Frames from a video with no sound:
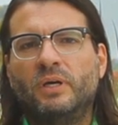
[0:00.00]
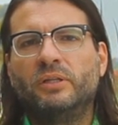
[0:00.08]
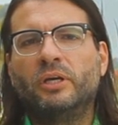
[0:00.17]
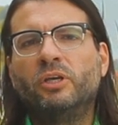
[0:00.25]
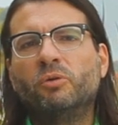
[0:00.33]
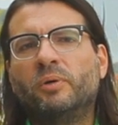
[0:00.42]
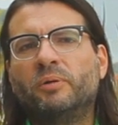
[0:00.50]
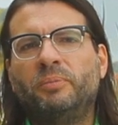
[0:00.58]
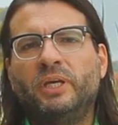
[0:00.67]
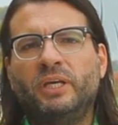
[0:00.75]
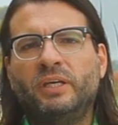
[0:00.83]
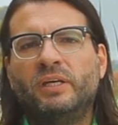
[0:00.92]
The human
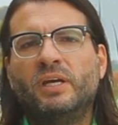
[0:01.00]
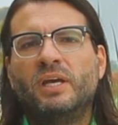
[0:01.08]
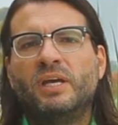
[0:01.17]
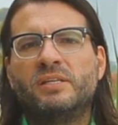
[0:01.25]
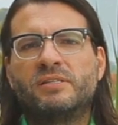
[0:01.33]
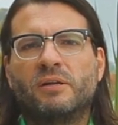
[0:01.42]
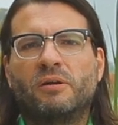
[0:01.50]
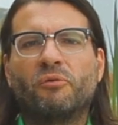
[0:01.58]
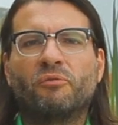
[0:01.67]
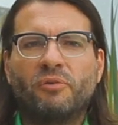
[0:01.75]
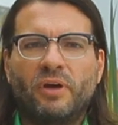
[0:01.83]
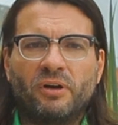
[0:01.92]
being is
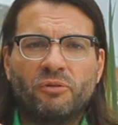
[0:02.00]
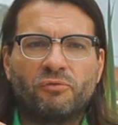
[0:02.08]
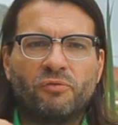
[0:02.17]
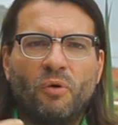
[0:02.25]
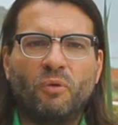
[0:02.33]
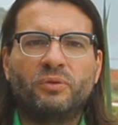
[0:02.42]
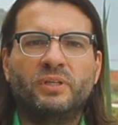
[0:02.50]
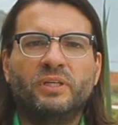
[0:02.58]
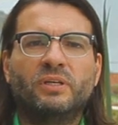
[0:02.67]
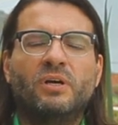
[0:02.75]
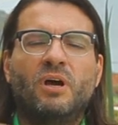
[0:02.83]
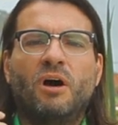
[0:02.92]
an
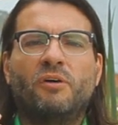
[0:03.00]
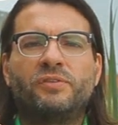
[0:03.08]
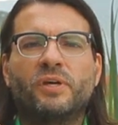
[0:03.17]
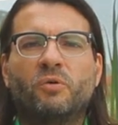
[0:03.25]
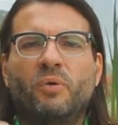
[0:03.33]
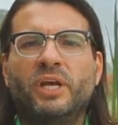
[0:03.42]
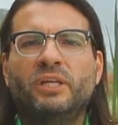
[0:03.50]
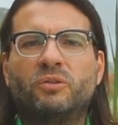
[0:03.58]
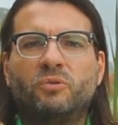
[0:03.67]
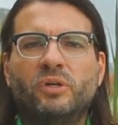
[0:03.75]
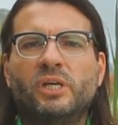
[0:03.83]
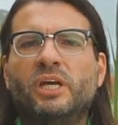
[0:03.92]
unfolding of the great
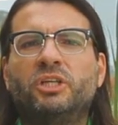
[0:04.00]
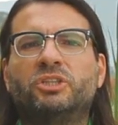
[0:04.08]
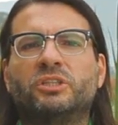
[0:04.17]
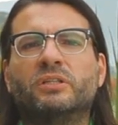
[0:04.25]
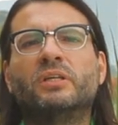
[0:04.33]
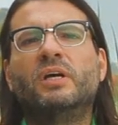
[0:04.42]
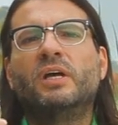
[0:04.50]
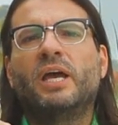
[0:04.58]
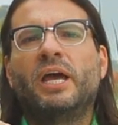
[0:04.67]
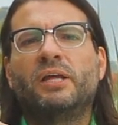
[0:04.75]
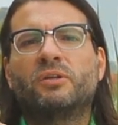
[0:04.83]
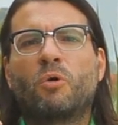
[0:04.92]
creation
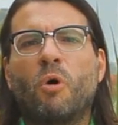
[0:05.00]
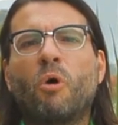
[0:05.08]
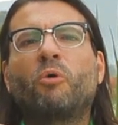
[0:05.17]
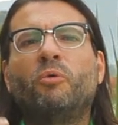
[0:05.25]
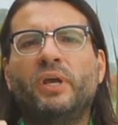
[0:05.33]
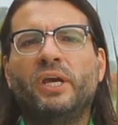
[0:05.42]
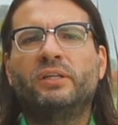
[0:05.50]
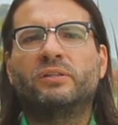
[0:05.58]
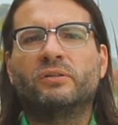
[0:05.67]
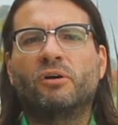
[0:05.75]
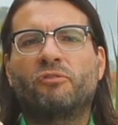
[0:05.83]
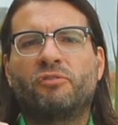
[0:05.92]
and
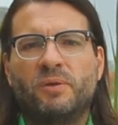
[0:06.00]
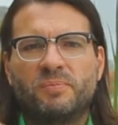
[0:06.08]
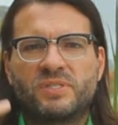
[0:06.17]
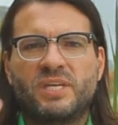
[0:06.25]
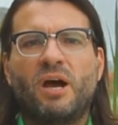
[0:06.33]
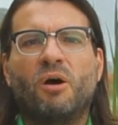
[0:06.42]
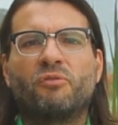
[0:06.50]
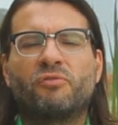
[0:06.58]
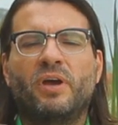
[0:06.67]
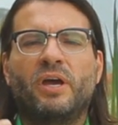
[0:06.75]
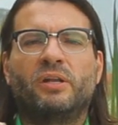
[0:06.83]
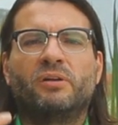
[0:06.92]
co-creator of himself
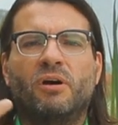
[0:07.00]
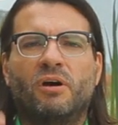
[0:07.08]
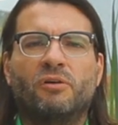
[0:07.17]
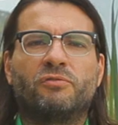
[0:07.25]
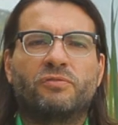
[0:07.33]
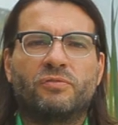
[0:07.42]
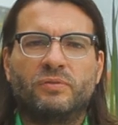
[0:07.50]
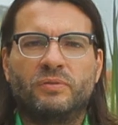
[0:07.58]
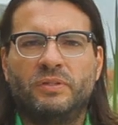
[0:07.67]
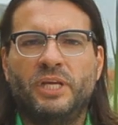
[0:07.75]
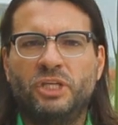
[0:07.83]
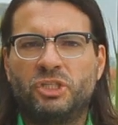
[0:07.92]
and of
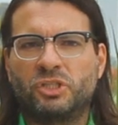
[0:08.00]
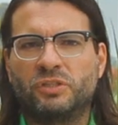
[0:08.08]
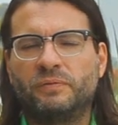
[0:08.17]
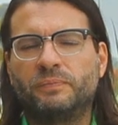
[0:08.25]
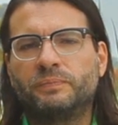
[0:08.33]
nature.